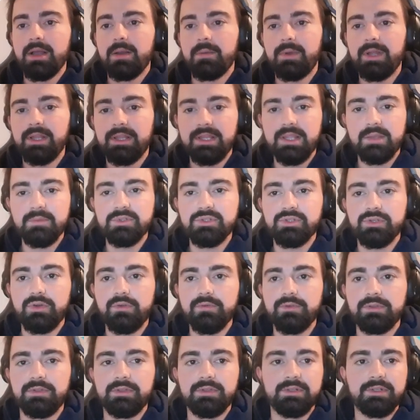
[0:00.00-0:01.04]
But let me show
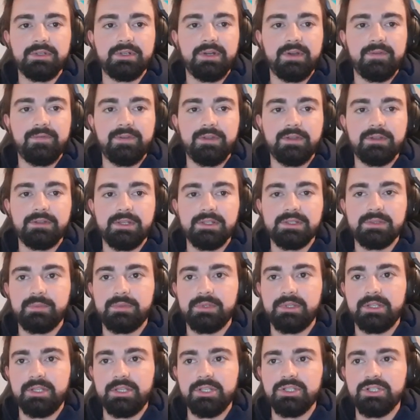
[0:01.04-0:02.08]
you the graphical
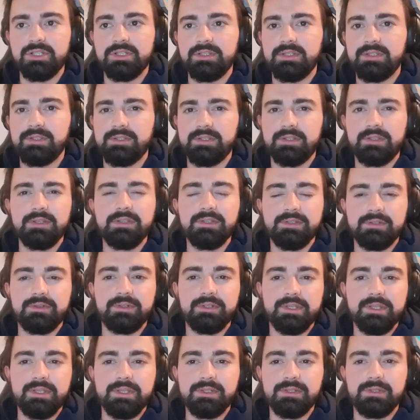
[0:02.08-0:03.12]
explanation. It's
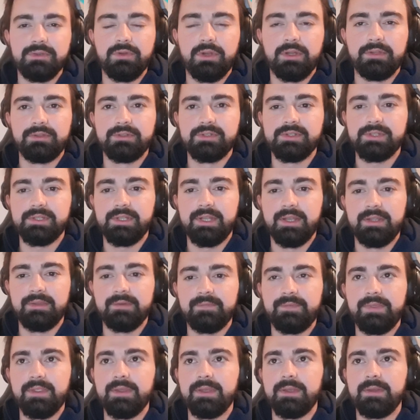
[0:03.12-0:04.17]
really easy to
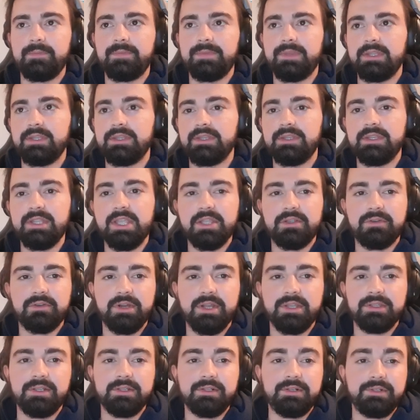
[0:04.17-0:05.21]
understand. They
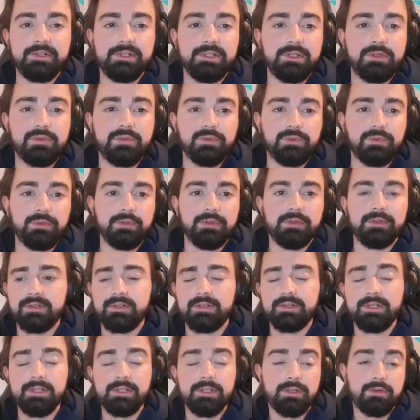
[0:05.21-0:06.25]
created really
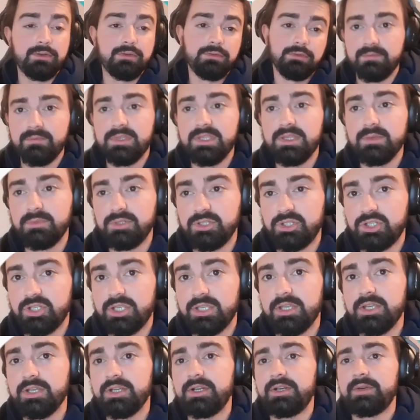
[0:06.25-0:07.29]
cool image
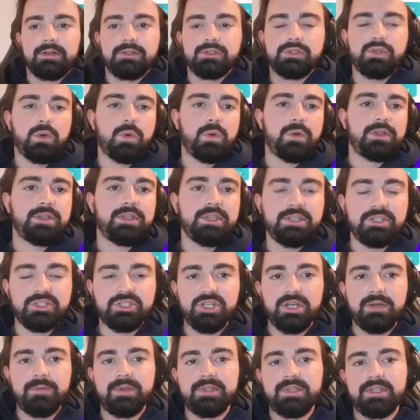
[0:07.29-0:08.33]
here. So in
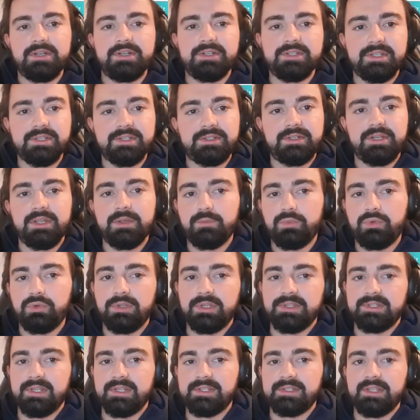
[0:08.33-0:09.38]
Java there is a string pool,
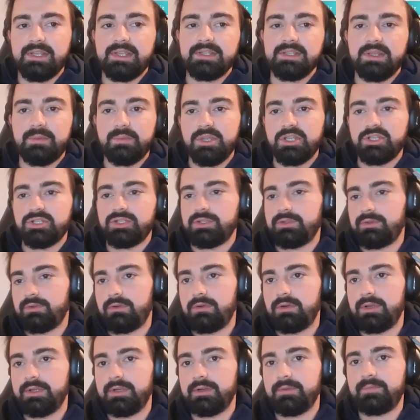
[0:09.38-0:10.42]
as I mentioned
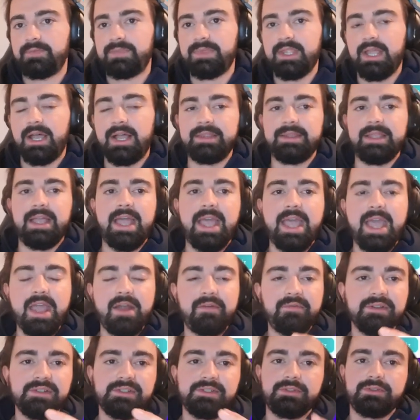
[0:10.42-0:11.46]
earlier, and
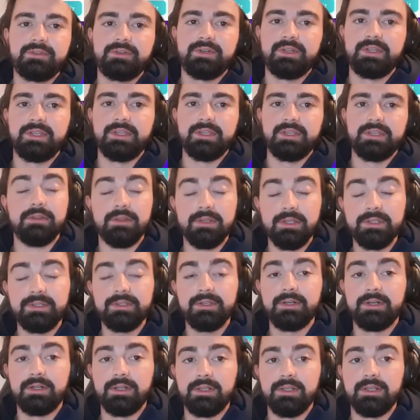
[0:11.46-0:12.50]
every string
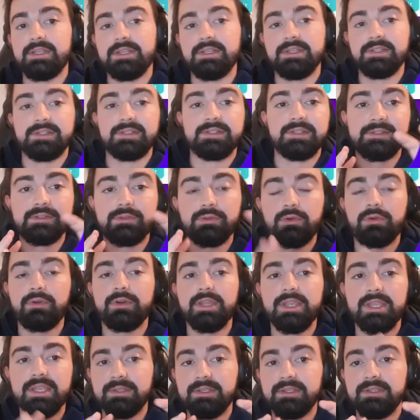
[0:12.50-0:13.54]
literal is
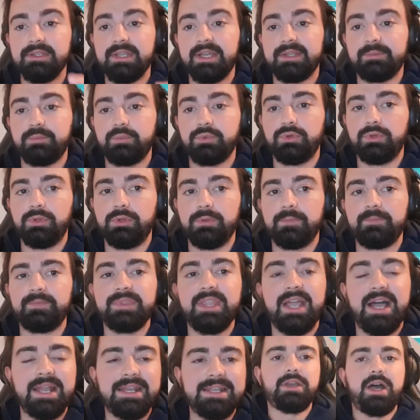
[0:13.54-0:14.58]
storing in that pool,
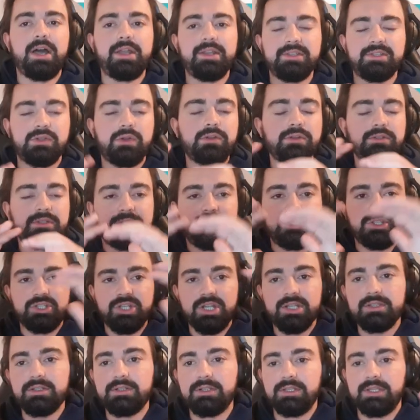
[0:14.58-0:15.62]
and it's also in
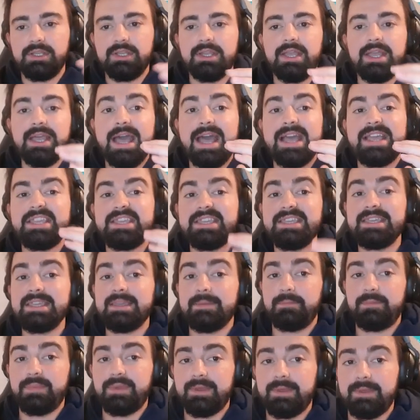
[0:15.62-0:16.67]
generally a
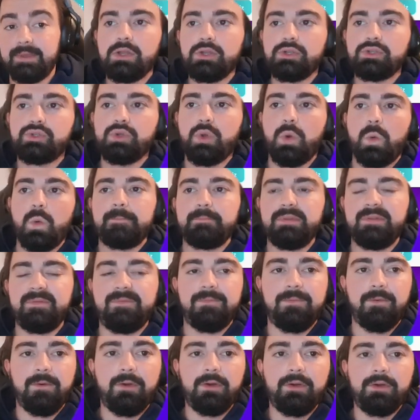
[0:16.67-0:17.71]
heap. So
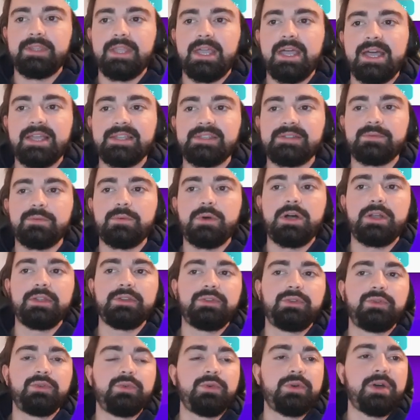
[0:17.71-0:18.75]
before
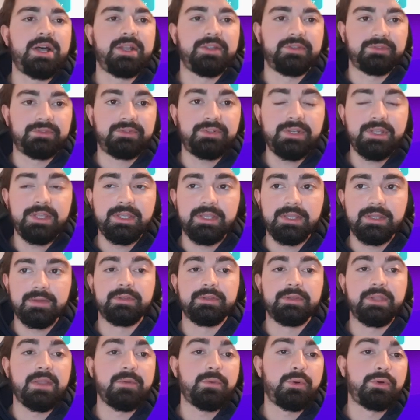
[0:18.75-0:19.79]
s1, 2, and 3,
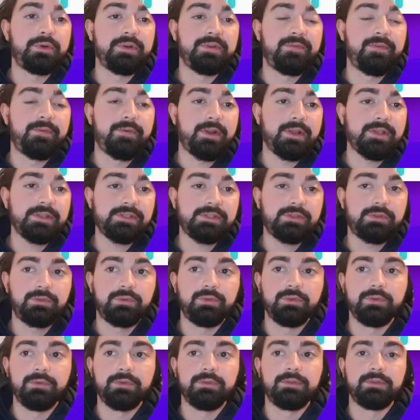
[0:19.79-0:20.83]
they were referenced
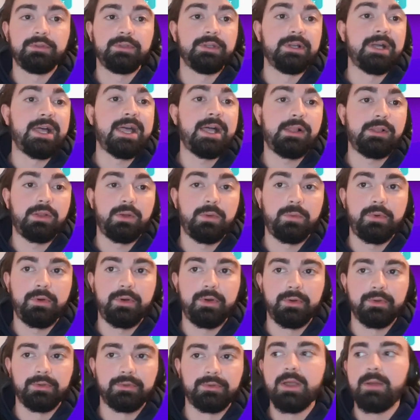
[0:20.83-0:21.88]
to the hello
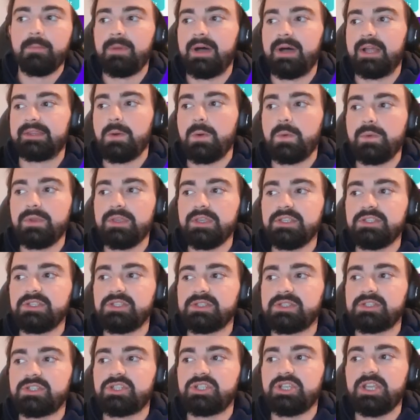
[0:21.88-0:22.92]
world, but we
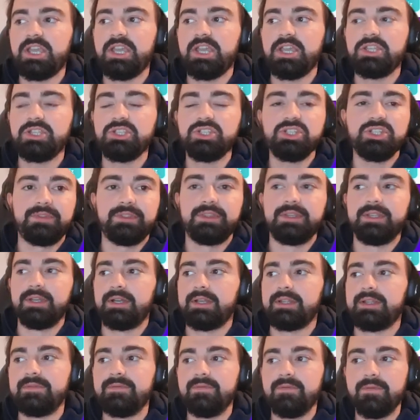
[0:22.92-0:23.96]
just change the
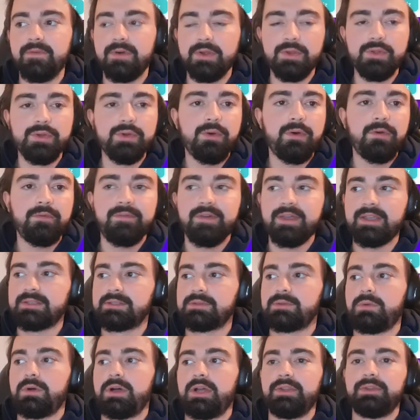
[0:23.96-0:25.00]
value of
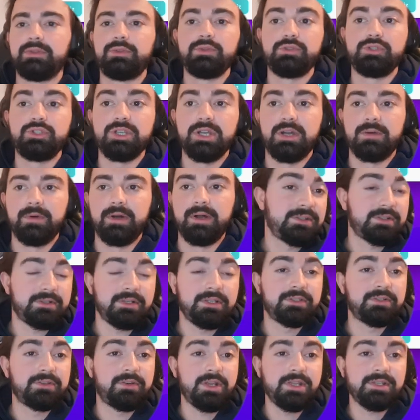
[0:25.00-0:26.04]
s1 to Java.
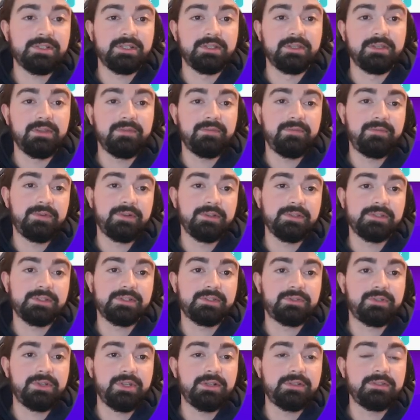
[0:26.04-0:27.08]
It creates a different
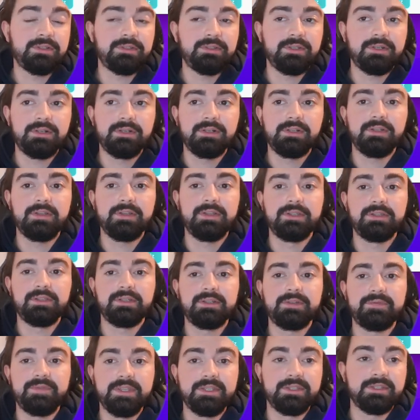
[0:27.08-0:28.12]
string literal in
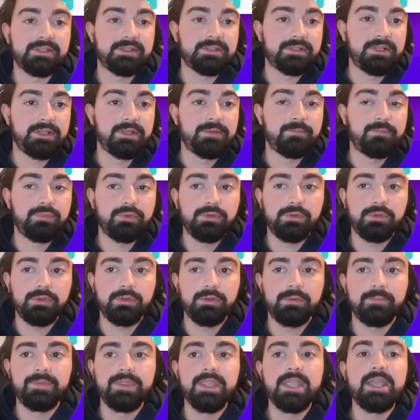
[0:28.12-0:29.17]
the string
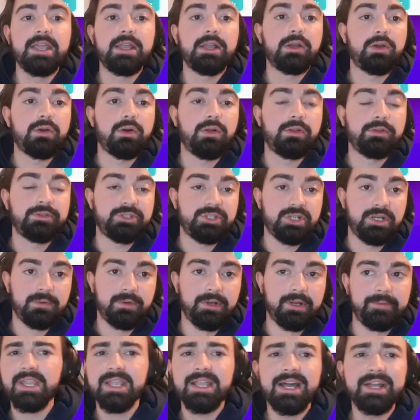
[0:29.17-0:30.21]
pool called
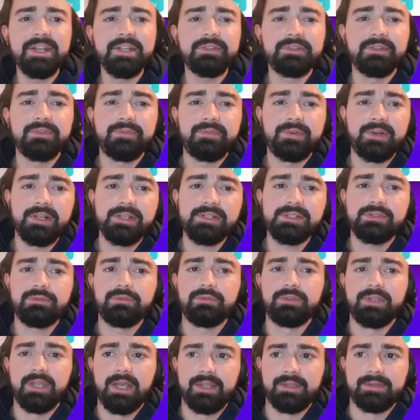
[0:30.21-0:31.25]
Java, and it refers
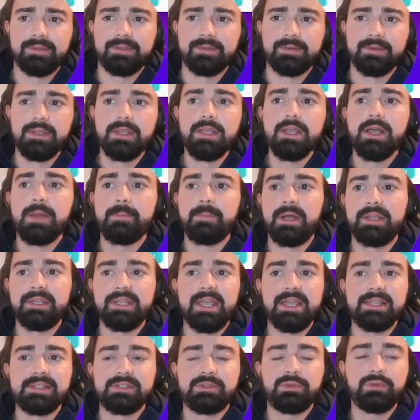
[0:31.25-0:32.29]
to that. But
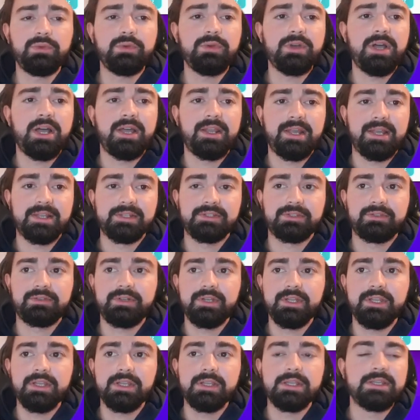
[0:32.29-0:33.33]
s2 and
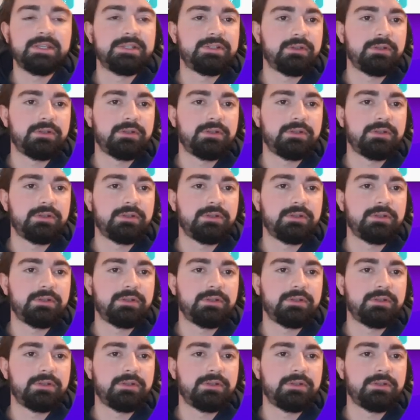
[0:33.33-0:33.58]
s3 is